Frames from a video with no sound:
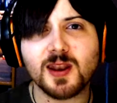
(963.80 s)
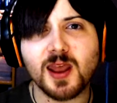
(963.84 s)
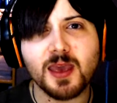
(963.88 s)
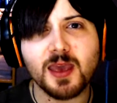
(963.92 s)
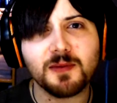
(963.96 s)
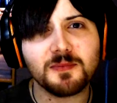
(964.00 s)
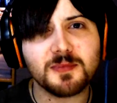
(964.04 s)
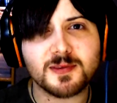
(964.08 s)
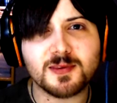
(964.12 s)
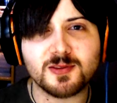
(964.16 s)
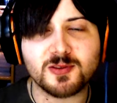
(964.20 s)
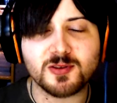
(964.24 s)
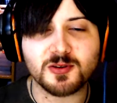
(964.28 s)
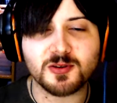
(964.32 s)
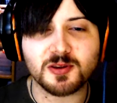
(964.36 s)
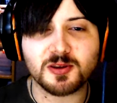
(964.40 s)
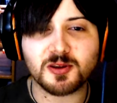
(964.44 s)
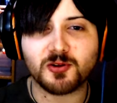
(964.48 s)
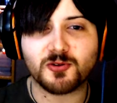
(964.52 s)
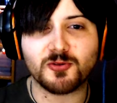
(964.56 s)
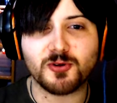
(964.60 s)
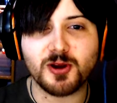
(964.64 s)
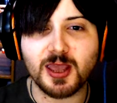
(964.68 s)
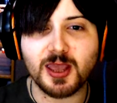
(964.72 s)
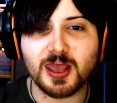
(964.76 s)
I was doing
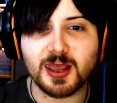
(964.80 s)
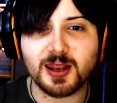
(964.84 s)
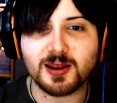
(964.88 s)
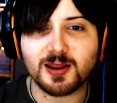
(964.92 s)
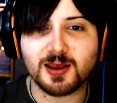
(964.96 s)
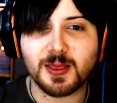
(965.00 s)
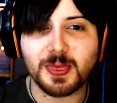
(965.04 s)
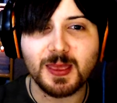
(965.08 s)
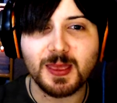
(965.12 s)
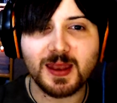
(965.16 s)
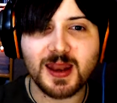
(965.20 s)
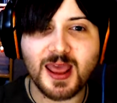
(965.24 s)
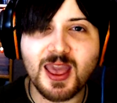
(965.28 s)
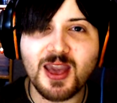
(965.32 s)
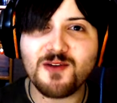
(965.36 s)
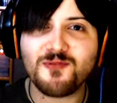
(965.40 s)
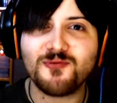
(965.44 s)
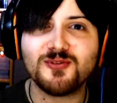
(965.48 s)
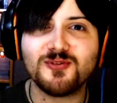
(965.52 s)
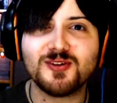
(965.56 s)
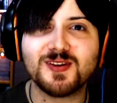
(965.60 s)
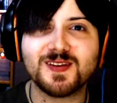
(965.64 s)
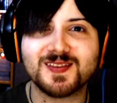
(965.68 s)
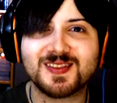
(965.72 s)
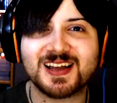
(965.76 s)
great, and then
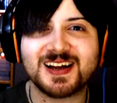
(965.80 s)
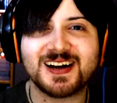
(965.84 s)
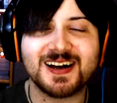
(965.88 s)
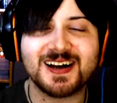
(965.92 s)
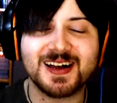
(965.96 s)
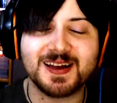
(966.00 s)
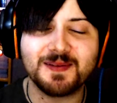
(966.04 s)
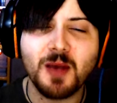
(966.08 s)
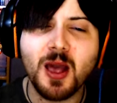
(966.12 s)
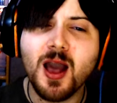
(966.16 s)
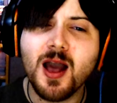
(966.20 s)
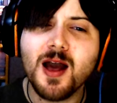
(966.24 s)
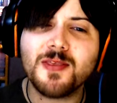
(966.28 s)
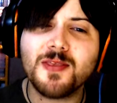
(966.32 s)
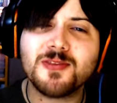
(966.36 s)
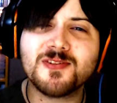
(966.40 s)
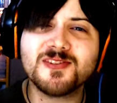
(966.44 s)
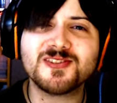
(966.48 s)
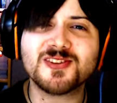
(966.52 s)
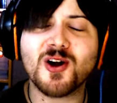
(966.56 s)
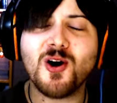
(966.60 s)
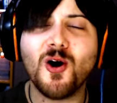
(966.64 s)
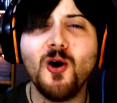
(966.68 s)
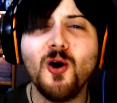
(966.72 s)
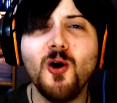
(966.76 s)
every time,
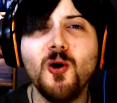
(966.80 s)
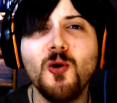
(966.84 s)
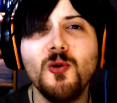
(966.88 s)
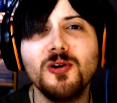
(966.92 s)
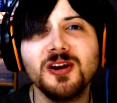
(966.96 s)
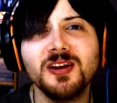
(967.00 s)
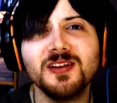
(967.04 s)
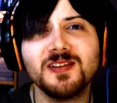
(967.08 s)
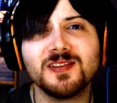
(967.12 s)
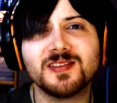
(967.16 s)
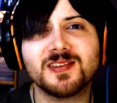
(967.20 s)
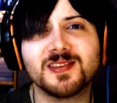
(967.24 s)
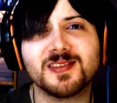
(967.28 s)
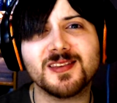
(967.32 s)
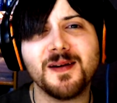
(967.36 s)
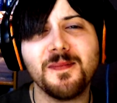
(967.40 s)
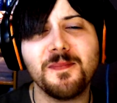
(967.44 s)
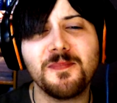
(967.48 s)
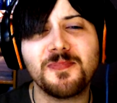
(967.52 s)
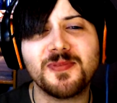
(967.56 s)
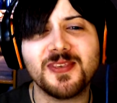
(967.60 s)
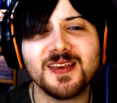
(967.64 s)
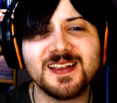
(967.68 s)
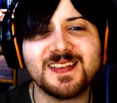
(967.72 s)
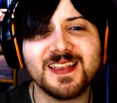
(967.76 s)
there's always
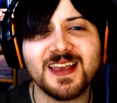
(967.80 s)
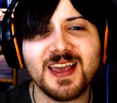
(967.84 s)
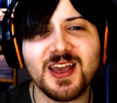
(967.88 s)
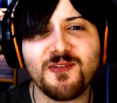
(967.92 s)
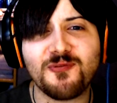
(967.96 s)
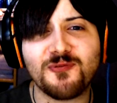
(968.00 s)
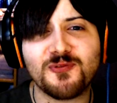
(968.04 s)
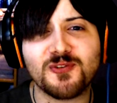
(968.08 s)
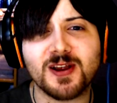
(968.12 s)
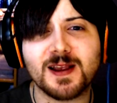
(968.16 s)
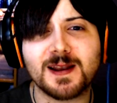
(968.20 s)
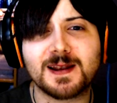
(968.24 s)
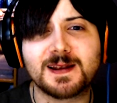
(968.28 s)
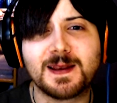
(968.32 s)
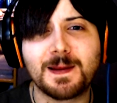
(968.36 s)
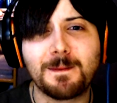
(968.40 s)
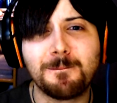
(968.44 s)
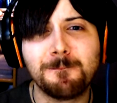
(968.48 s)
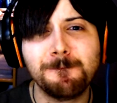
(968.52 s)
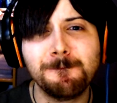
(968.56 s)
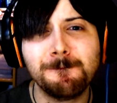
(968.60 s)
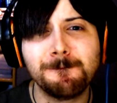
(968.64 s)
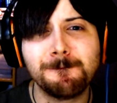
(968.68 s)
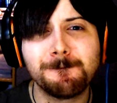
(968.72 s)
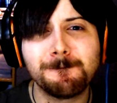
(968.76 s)
something different.
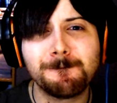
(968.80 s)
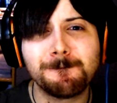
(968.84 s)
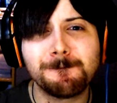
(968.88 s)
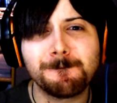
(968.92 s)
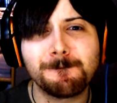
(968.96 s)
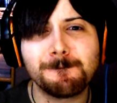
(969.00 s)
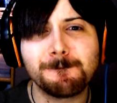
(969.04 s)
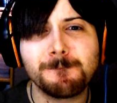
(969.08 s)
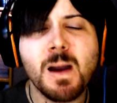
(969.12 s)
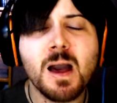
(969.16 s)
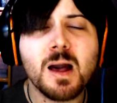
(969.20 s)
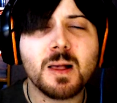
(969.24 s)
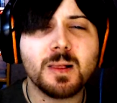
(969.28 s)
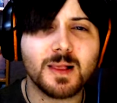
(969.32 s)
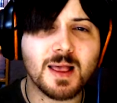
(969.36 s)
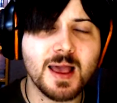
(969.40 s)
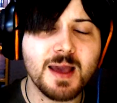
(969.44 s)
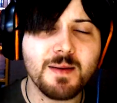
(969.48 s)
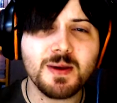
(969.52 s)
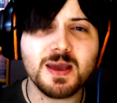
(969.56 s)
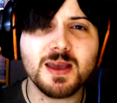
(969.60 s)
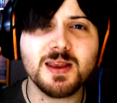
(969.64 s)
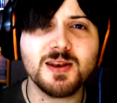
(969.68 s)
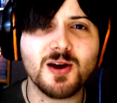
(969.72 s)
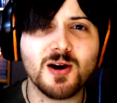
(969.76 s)

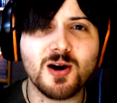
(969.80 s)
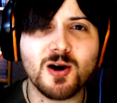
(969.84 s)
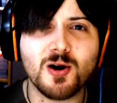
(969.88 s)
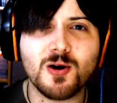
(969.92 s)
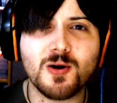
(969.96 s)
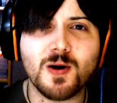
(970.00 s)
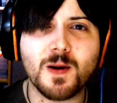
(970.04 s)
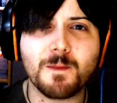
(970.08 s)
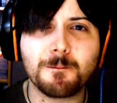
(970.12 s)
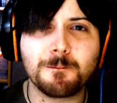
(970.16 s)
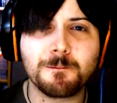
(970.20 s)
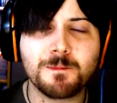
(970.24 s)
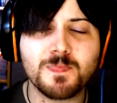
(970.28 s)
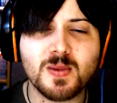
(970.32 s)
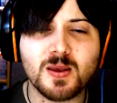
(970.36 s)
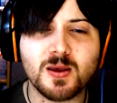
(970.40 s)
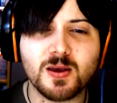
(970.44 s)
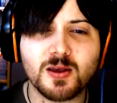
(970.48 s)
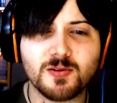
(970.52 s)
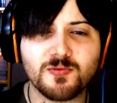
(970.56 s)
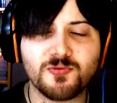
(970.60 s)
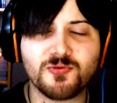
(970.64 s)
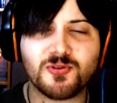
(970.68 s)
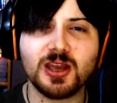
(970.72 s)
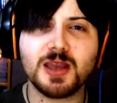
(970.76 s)
Let me know.
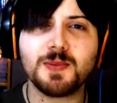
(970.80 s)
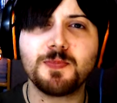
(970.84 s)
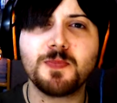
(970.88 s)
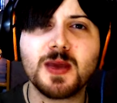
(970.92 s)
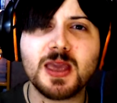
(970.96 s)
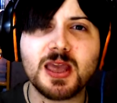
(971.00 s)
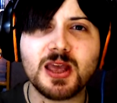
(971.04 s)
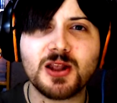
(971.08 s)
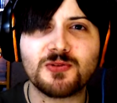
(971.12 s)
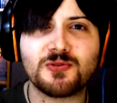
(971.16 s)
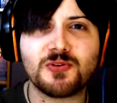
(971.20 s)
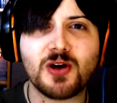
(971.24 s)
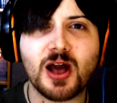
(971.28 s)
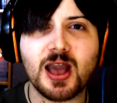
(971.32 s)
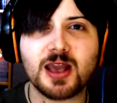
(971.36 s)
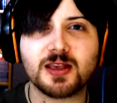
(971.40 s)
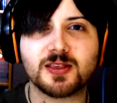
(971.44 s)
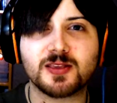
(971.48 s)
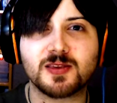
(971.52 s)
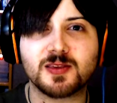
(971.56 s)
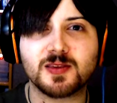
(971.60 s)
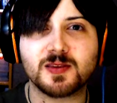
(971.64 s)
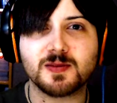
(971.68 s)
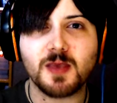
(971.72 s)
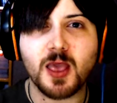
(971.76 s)
Feed me
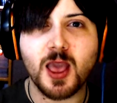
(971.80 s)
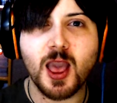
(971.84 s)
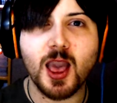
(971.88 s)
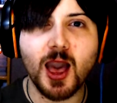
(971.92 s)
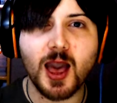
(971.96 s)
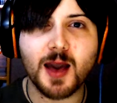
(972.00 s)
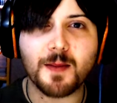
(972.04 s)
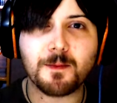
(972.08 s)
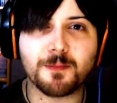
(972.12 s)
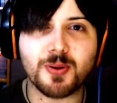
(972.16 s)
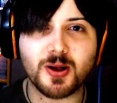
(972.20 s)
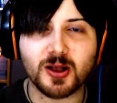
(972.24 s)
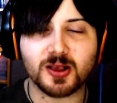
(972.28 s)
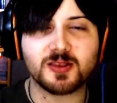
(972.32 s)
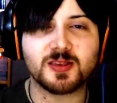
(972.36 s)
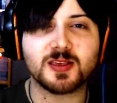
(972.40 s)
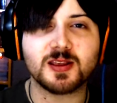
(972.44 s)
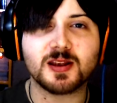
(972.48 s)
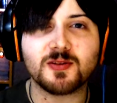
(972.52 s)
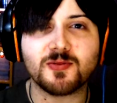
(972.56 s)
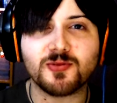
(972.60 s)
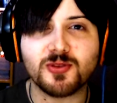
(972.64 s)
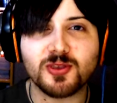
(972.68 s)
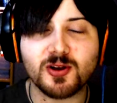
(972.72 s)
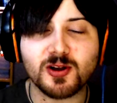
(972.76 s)
advice and
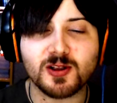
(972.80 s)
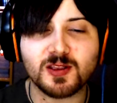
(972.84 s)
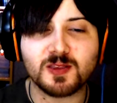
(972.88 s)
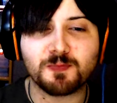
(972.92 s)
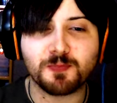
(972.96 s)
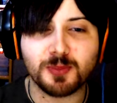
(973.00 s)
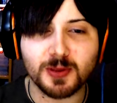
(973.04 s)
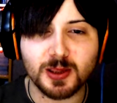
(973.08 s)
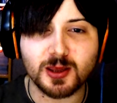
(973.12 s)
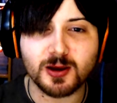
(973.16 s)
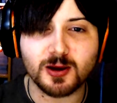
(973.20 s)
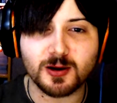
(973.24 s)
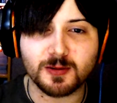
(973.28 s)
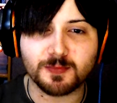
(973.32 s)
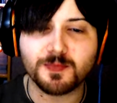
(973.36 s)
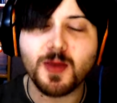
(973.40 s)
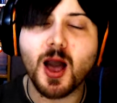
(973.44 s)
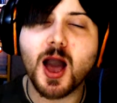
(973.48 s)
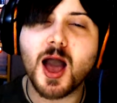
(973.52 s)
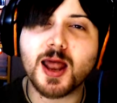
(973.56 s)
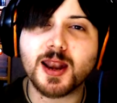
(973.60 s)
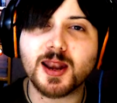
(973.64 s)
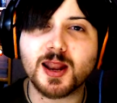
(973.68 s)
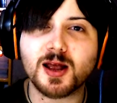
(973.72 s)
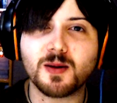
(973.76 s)
positive thoughts below,
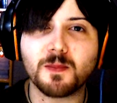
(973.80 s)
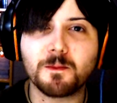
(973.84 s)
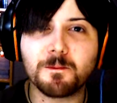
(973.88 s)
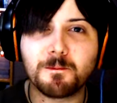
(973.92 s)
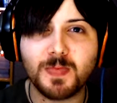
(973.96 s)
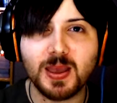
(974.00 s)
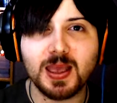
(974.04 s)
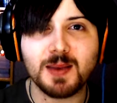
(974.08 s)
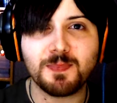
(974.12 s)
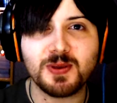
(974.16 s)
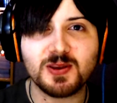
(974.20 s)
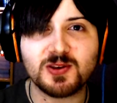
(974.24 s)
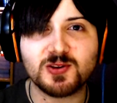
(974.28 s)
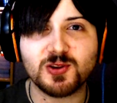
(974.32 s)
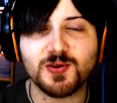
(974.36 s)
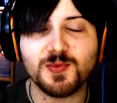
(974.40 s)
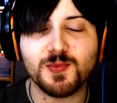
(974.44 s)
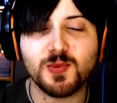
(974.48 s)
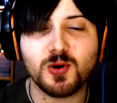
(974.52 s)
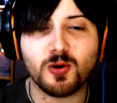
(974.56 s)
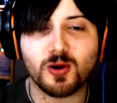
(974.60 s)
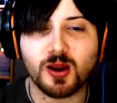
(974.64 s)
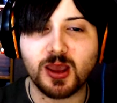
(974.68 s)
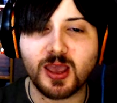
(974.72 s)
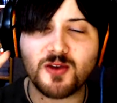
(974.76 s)
and I'll maybe do
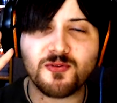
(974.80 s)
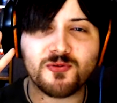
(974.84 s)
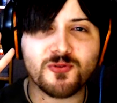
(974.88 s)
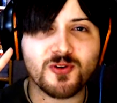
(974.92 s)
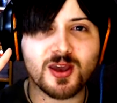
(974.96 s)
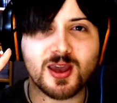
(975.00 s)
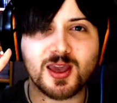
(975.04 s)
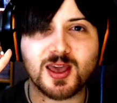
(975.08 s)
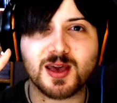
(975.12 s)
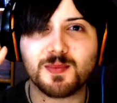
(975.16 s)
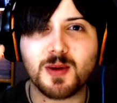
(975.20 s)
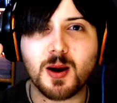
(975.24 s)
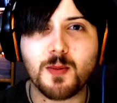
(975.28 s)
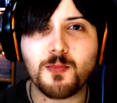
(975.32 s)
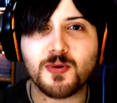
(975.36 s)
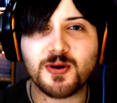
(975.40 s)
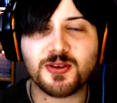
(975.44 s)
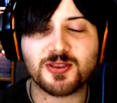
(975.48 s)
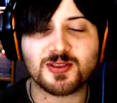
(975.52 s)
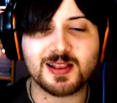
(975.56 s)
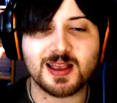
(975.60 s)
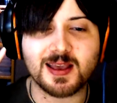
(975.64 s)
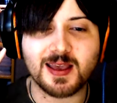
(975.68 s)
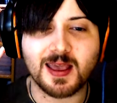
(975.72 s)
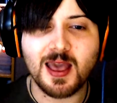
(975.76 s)
more. If I come up
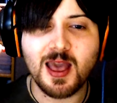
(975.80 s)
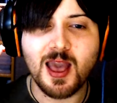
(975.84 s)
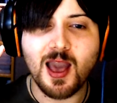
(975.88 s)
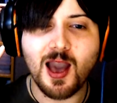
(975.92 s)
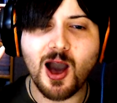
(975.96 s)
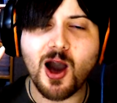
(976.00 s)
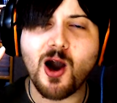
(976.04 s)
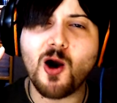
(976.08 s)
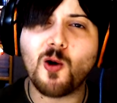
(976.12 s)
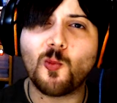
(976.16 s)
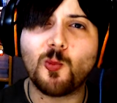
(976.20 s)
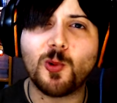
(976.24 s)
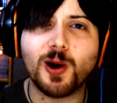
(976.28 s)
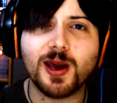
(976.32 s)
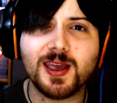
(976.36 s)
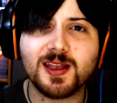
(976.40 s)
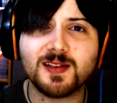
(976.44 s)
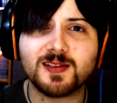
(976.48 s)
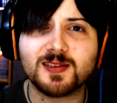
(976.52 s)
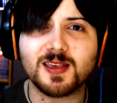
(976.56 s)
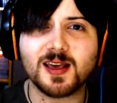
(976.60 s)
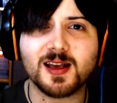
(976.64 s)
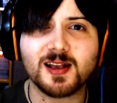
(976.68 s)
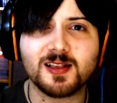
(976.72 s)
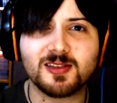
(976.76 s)
with, like, a way
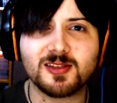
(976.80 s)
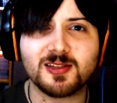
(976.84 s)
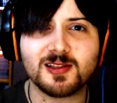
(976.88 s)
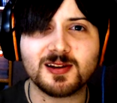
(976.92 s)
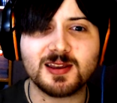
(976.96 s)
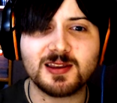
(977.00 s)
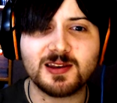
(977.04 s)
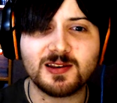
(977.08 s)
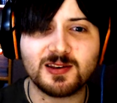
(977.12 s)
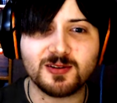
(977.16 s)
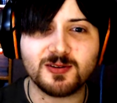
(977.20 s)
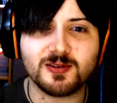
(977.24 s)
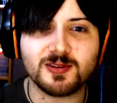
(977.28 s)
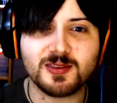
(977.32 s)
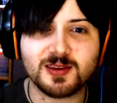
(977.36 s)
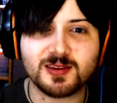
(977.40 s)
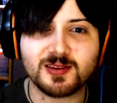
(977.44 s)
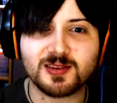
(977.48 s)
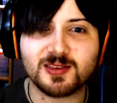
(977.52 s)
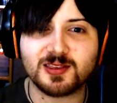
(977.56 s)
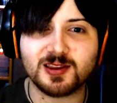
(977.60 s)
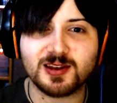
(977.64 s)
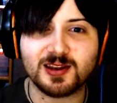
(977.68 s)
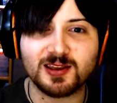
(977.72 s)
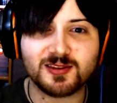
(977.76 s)
to actually do
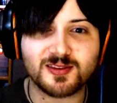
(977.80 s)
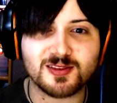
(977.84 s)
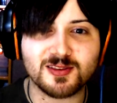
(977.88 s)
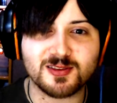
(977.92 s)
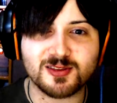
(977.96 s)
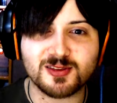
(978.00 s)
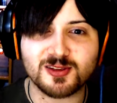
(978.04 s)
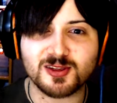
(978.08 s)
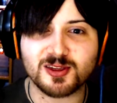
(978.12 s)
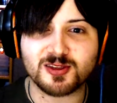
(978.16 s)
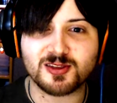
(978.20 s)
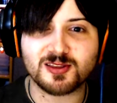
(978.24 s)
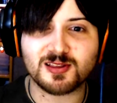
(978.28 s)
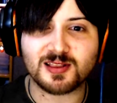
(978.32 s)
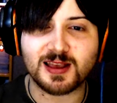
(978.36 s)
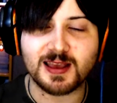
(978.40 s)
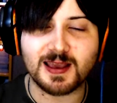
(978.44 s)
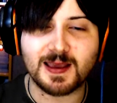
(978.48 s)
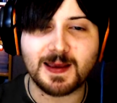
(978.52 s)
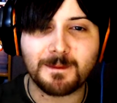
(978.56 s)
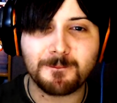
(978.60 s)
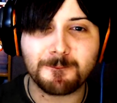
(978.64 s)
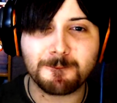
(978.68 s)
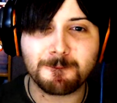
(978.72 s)
this that isn't just, like,